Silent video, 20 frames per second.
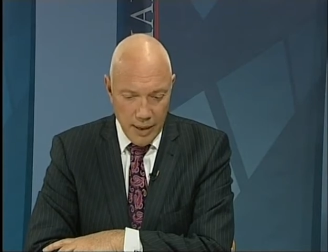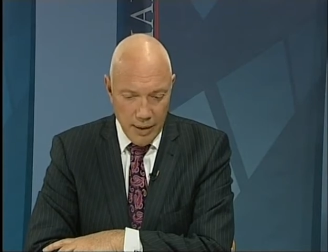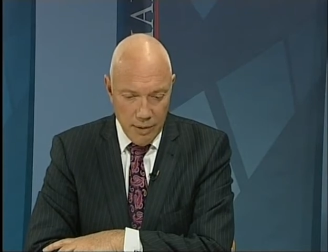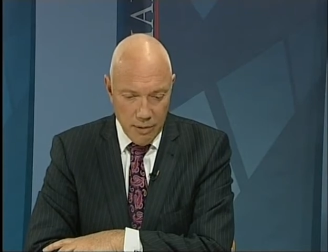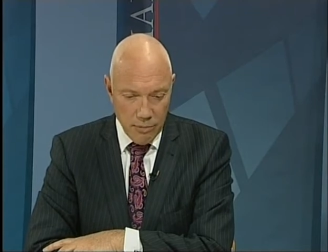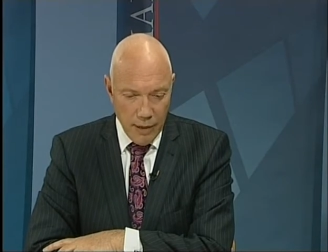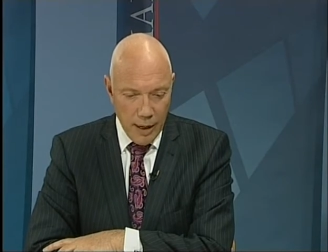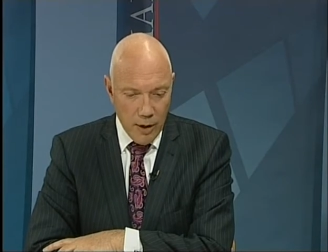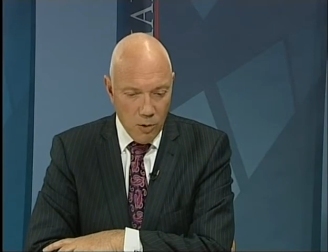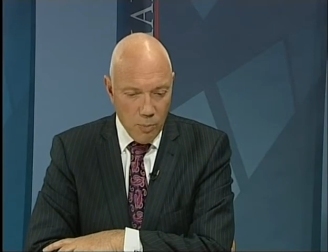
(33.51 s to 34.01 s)
uh,
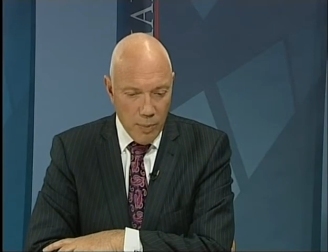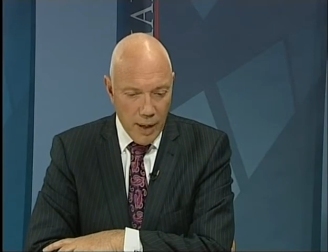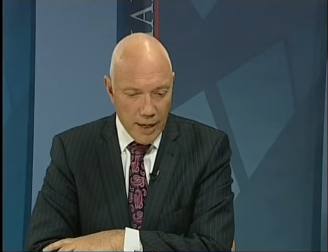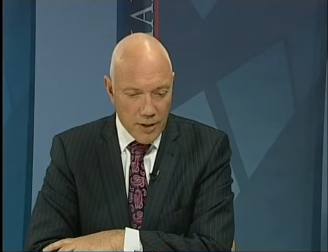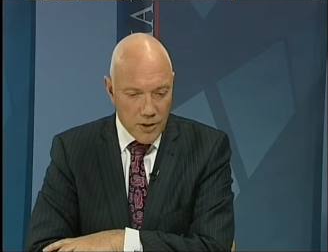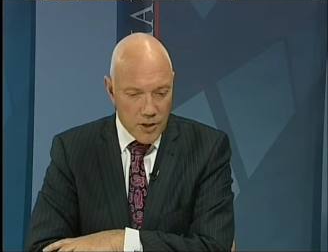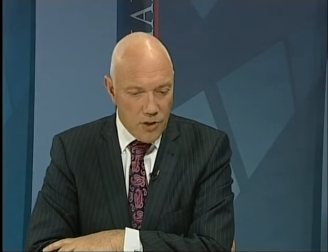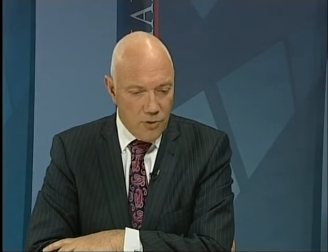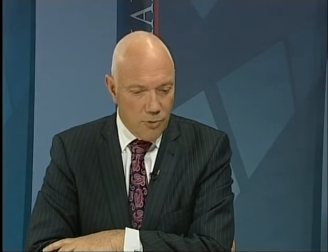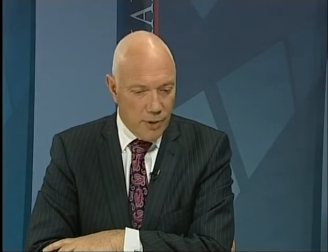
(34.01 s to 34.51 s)

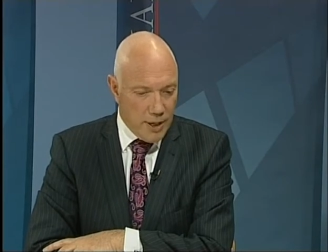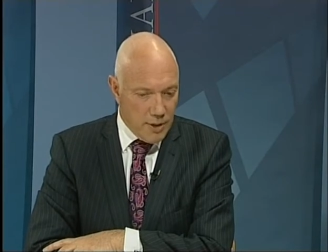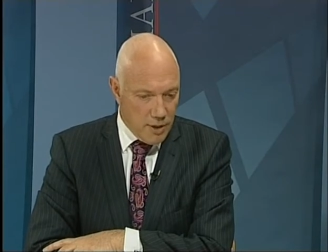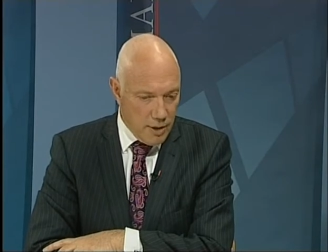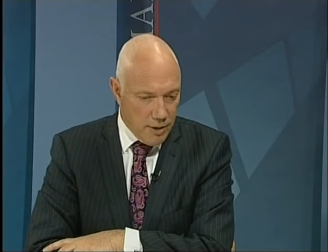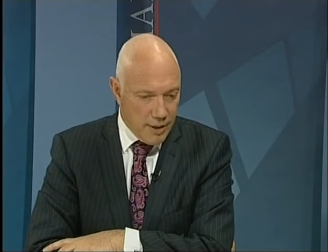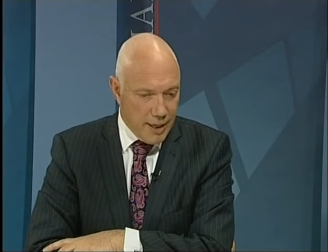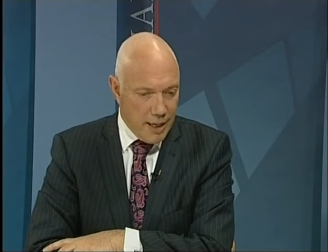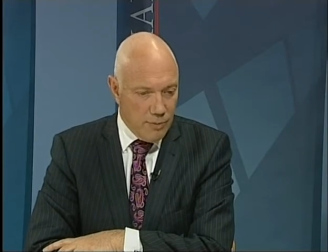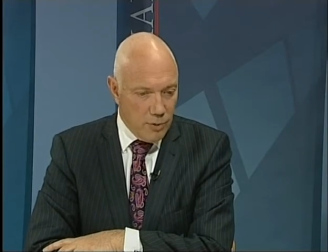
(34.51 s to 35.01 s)
rail-based
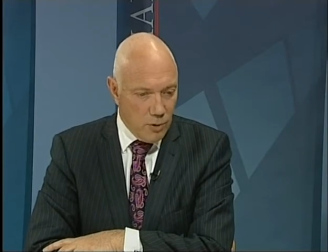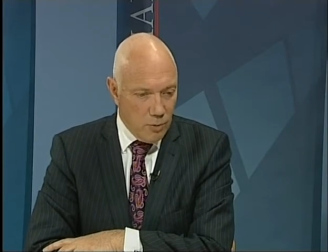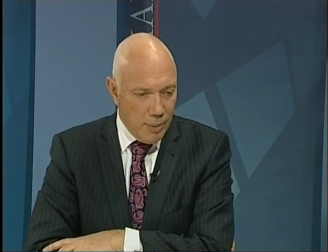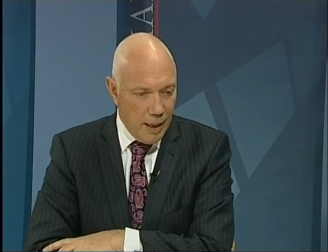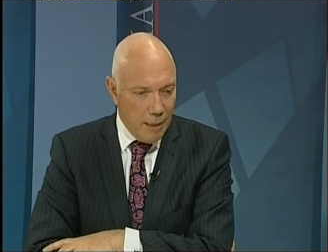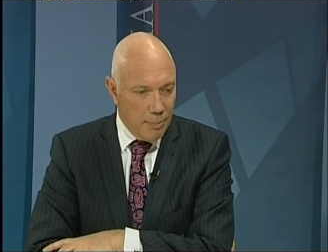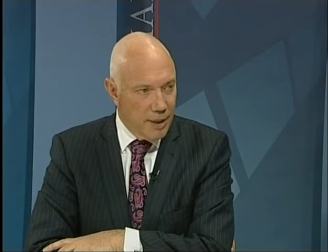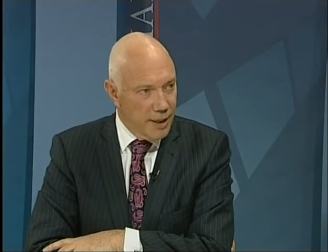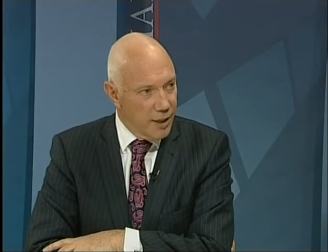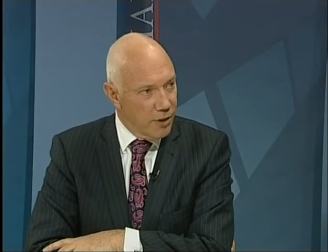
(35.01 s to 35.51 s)
street-level
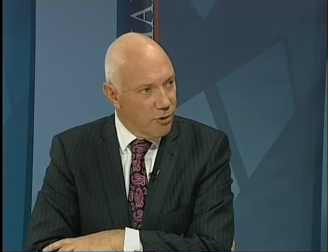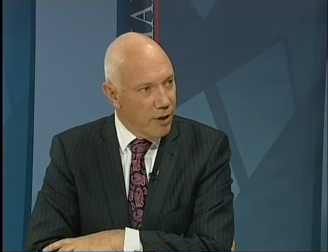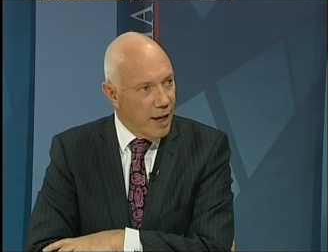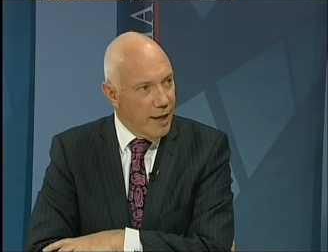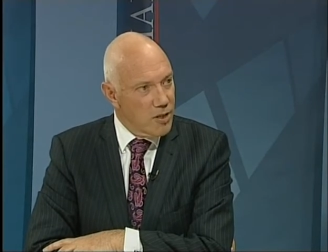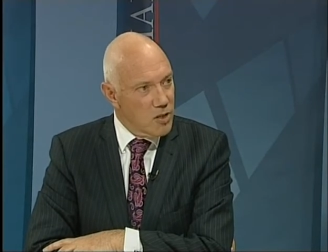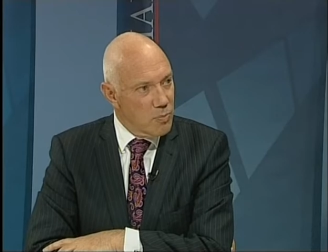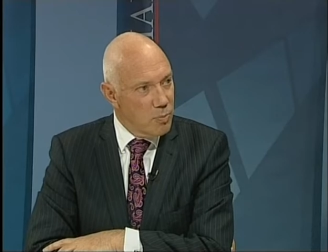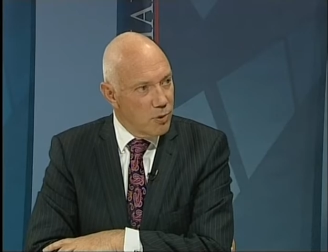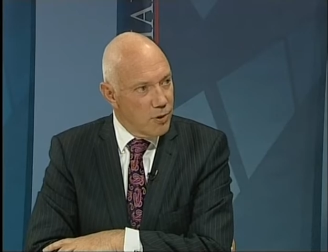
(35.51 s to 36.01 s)
public
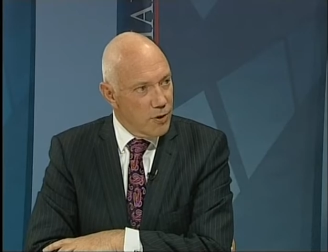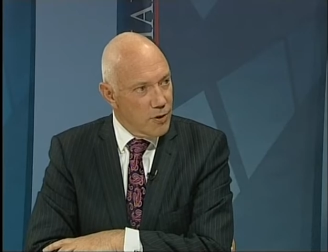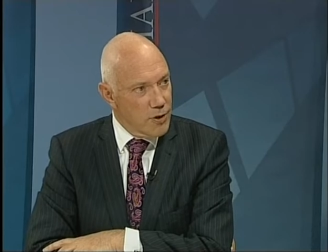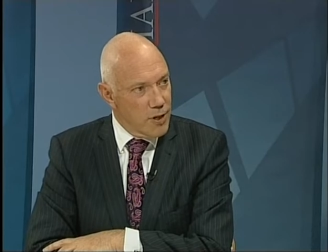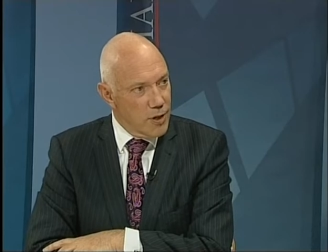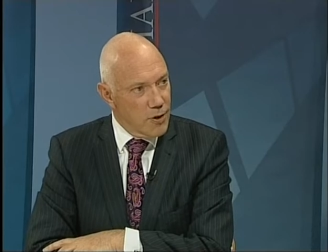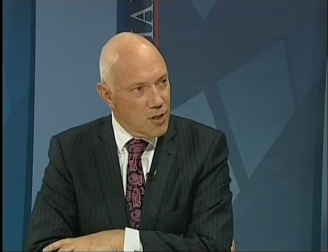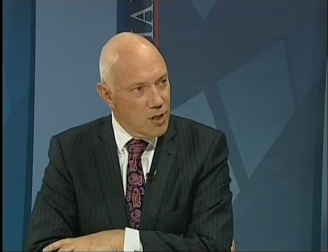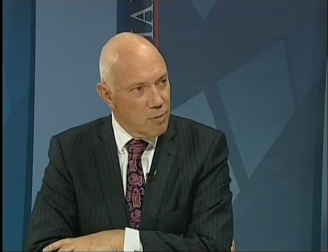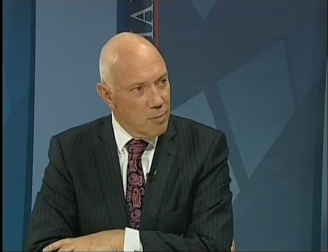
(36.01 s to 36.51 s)
transport
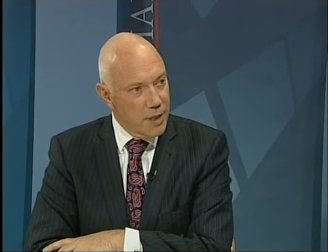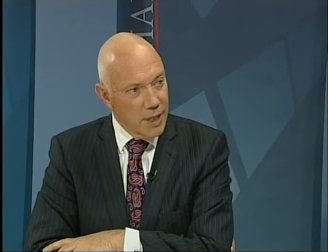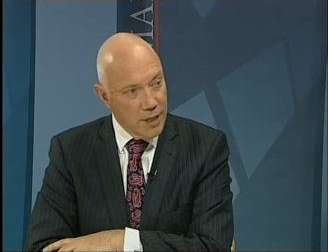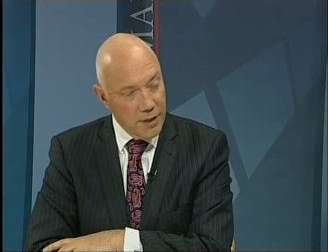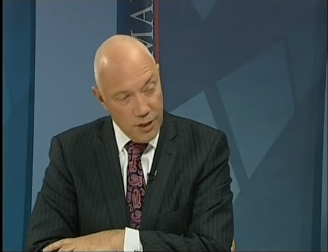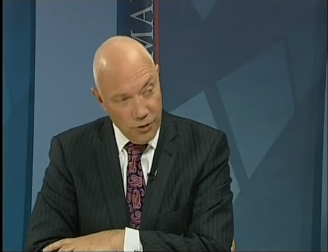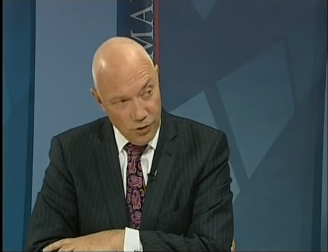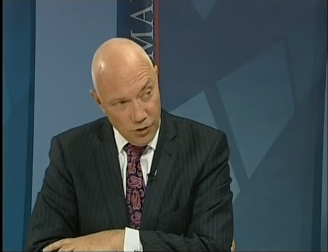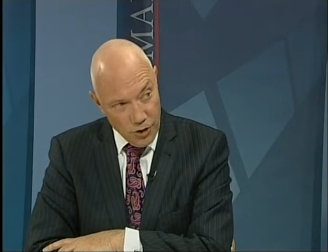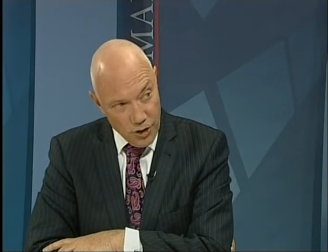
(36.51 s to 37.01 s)
system in
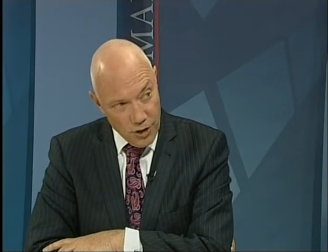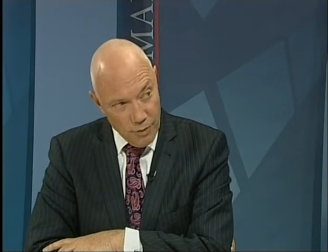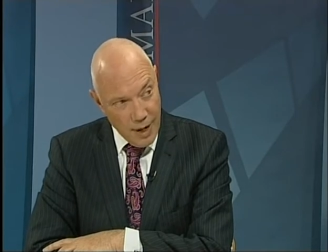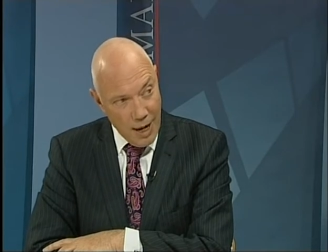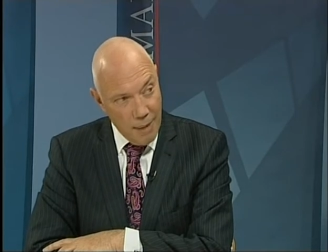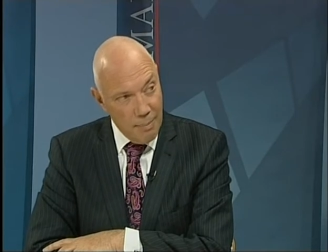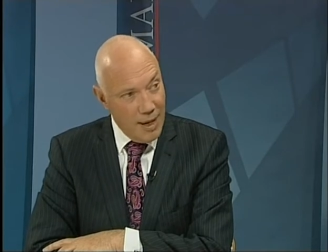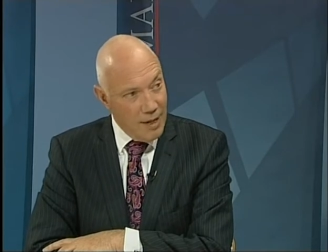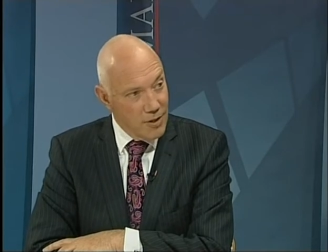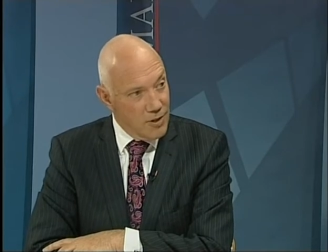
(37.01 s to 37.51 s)
addition to
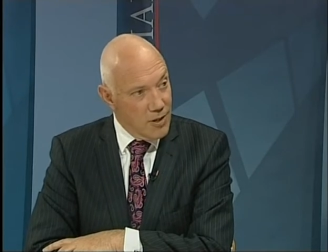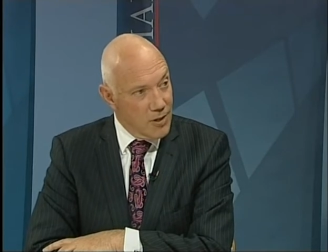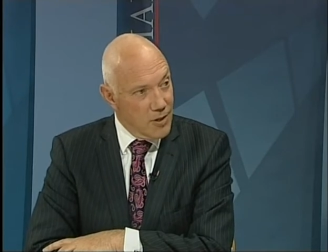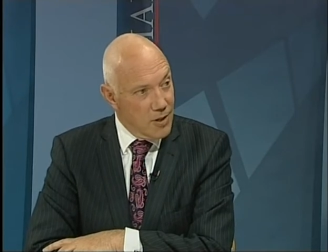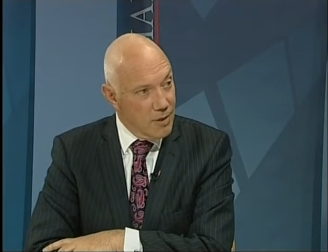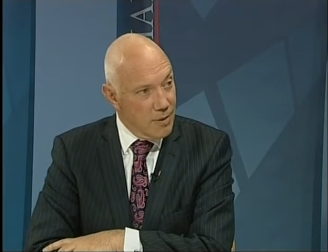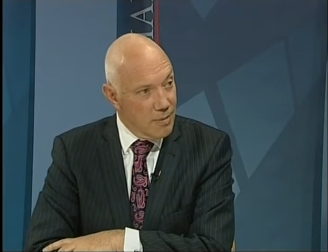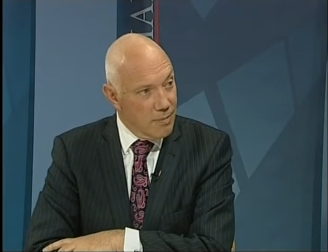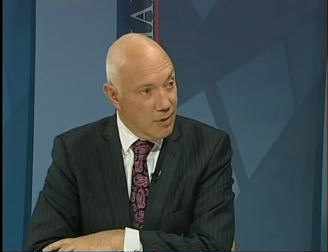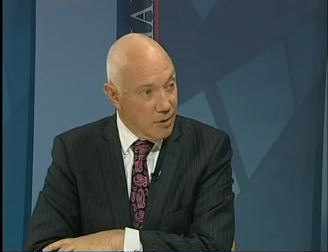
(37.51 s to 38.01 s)
our buses
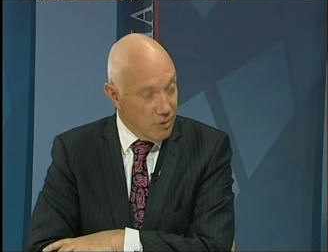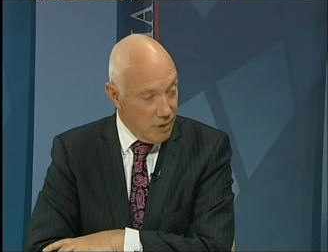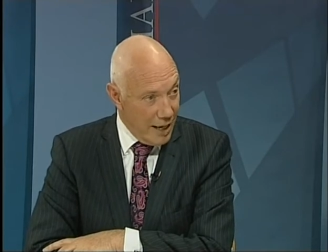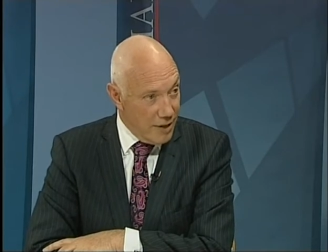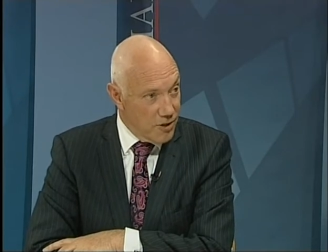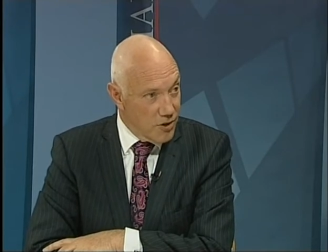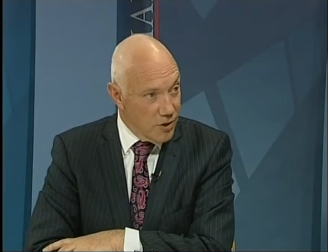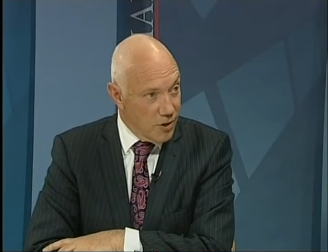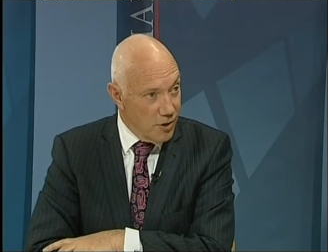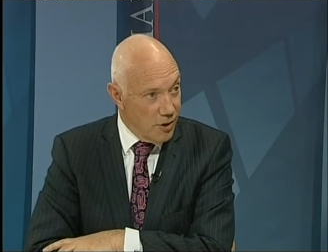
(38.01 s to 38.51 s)
in
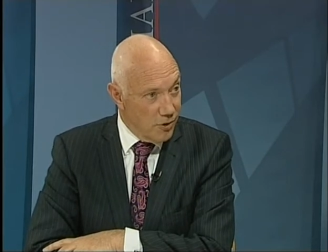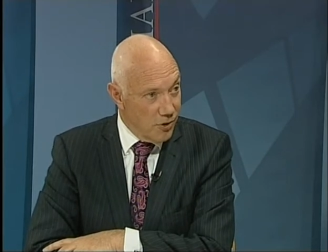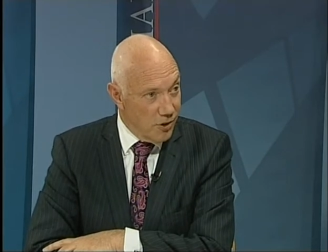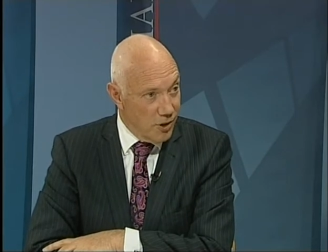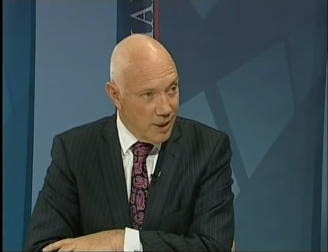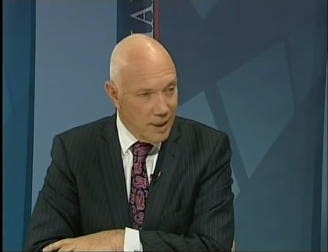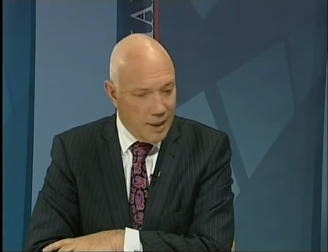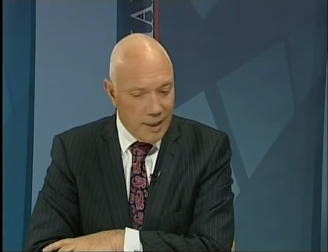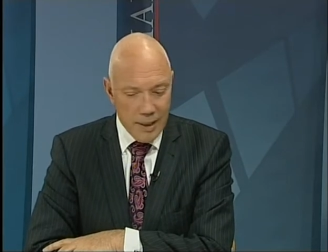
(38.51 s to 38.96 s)
Christchurch. Mm.